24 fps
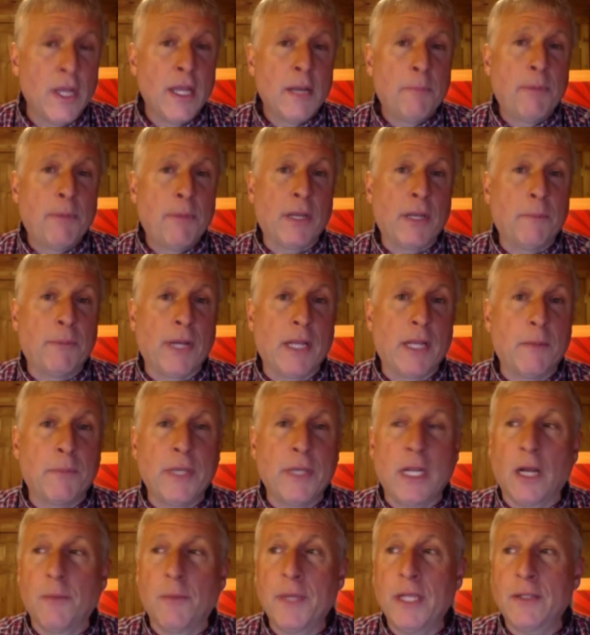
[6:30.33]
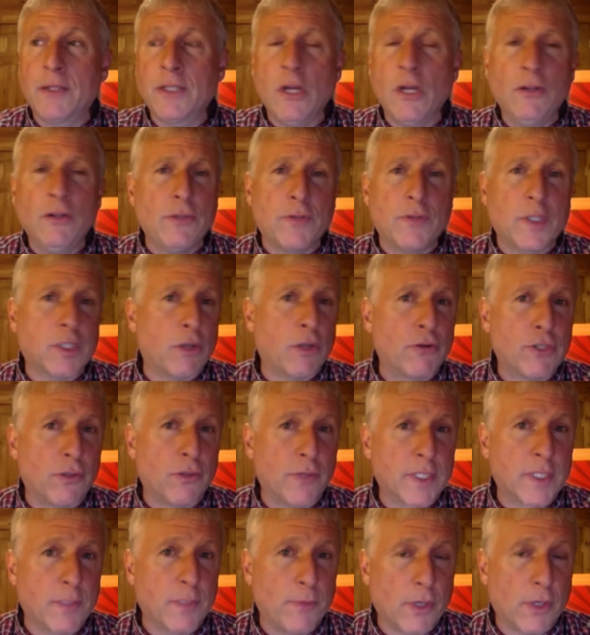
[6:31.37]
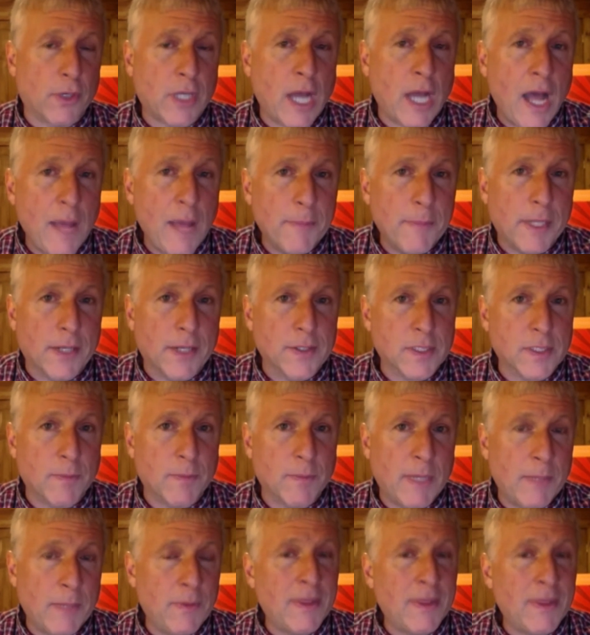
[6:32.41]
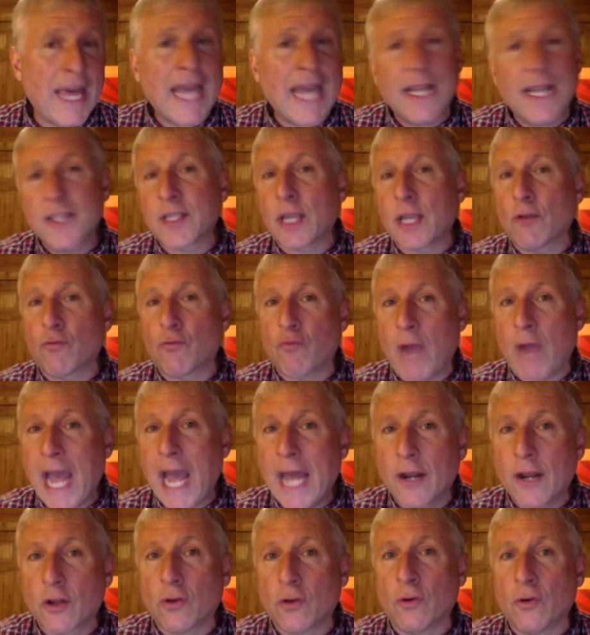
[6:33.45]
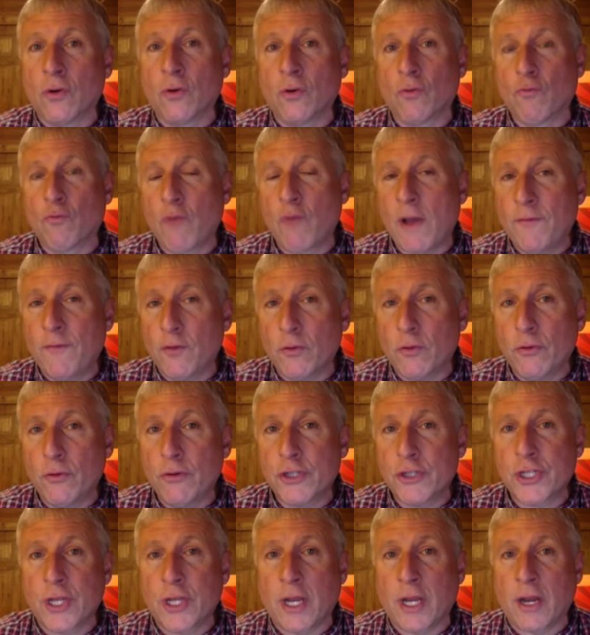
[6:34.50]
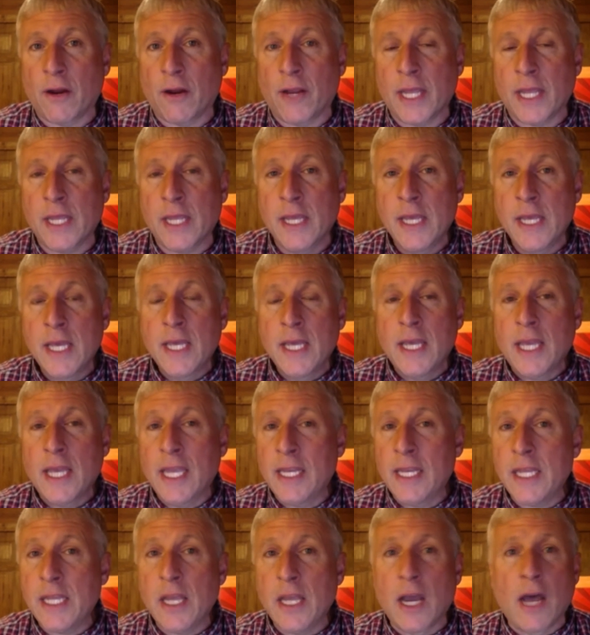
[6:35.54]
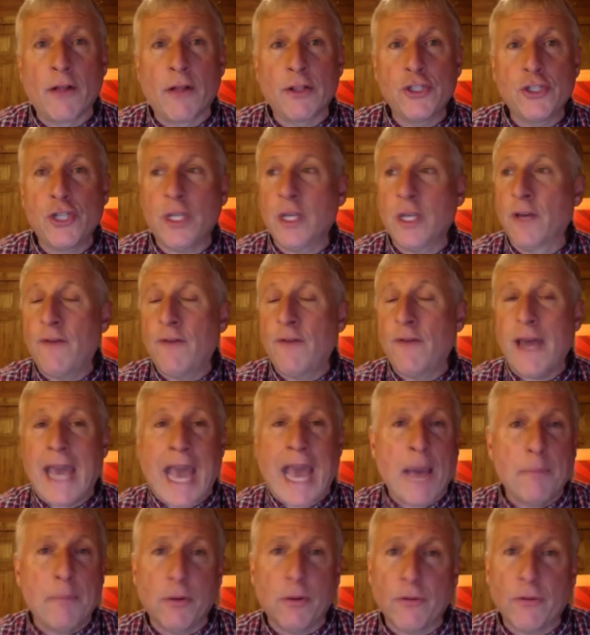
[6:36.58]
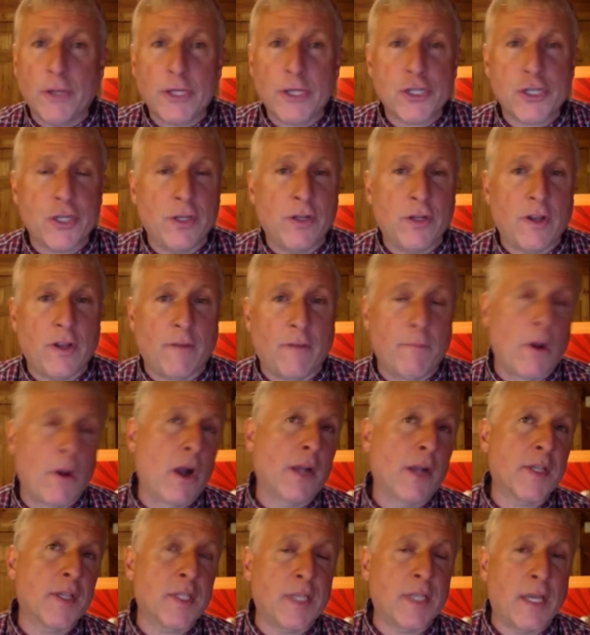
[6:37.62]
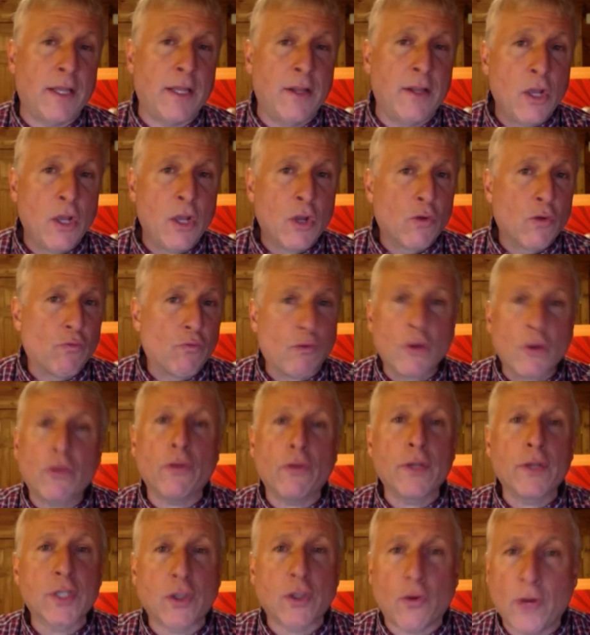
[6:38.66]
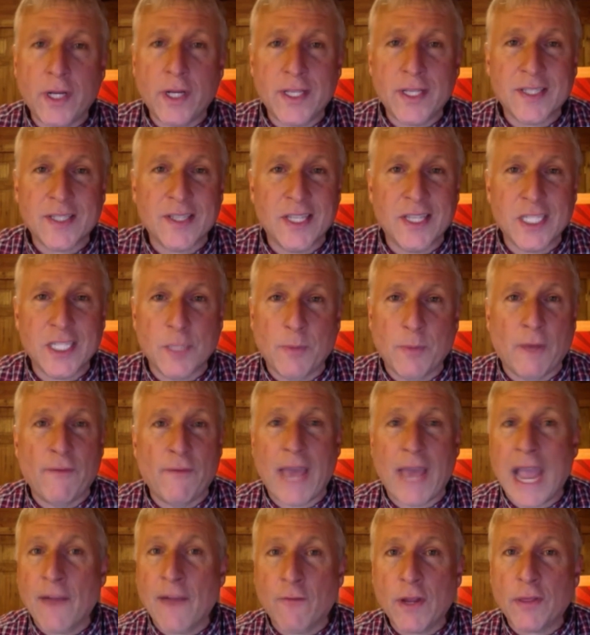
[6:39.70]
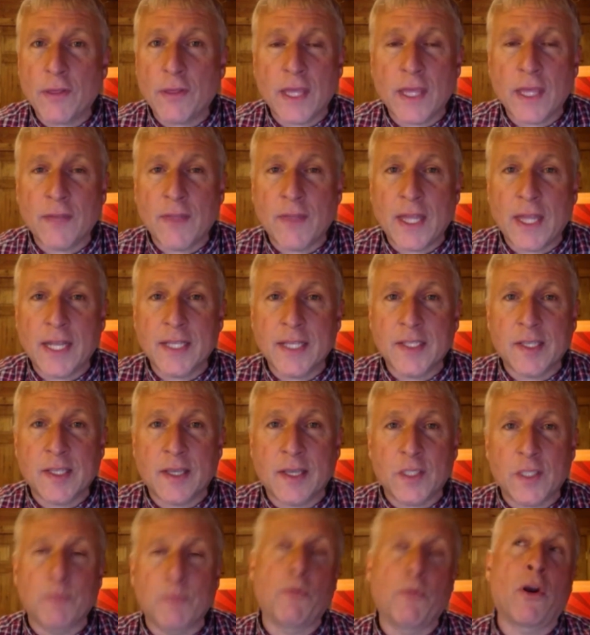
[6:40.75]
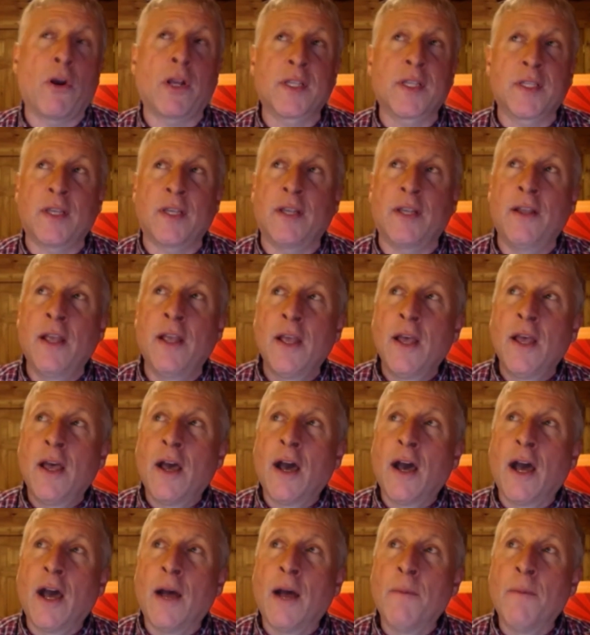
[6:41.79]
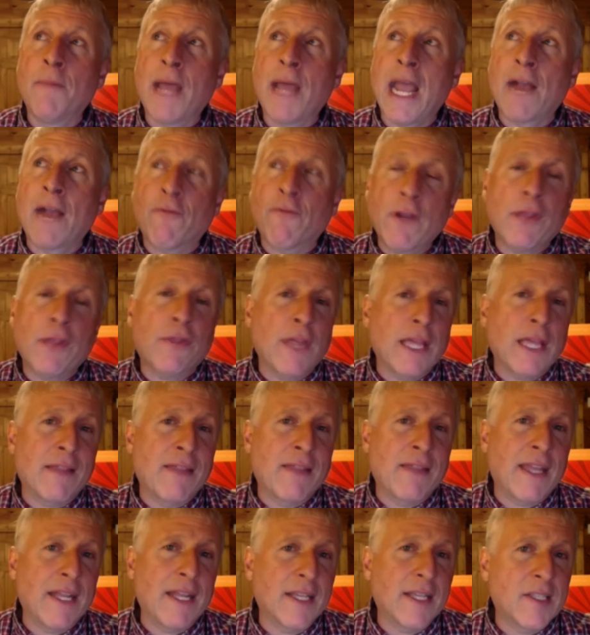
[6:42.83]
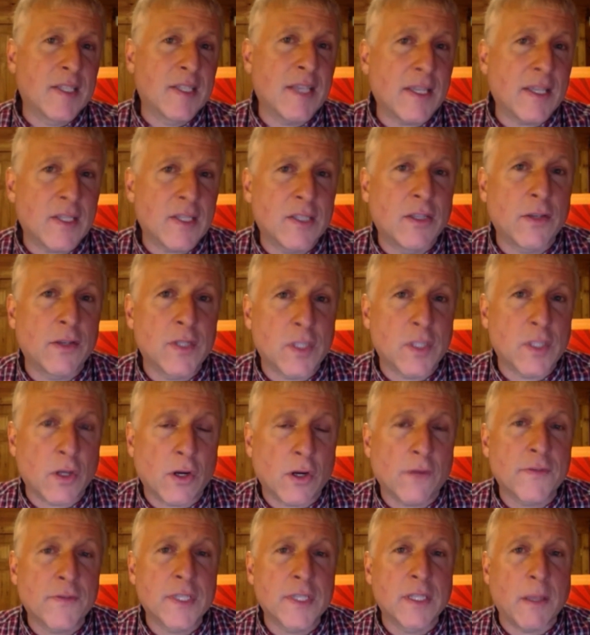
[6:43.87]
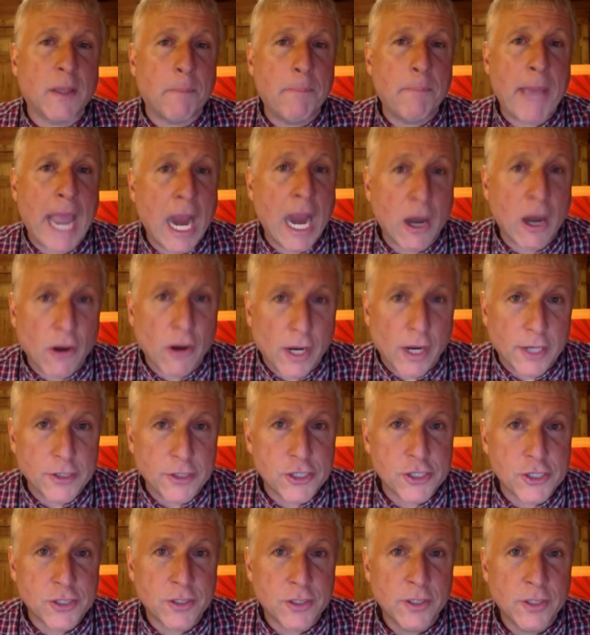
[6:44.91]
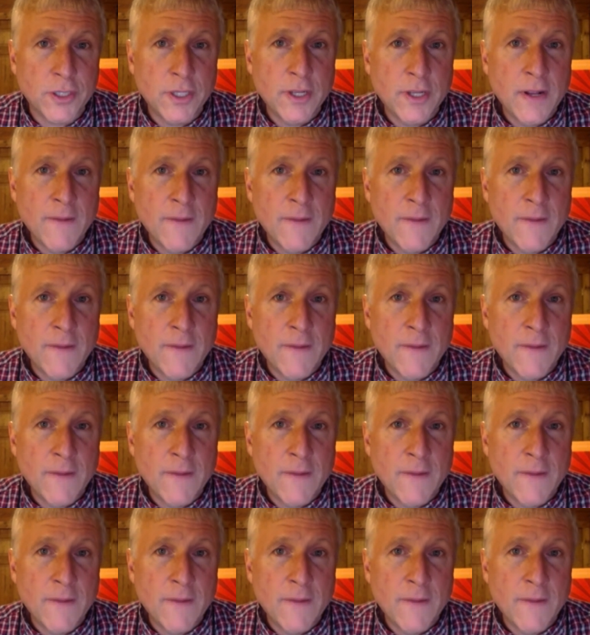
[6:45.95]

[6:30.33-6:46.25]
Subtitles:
But don't do socialism or communism. I mean, that is a radical, revolutionary ideology of abolition of, Marx said, ruthless criticism of everything that exists. Marx said, everything that exists deserves to perish.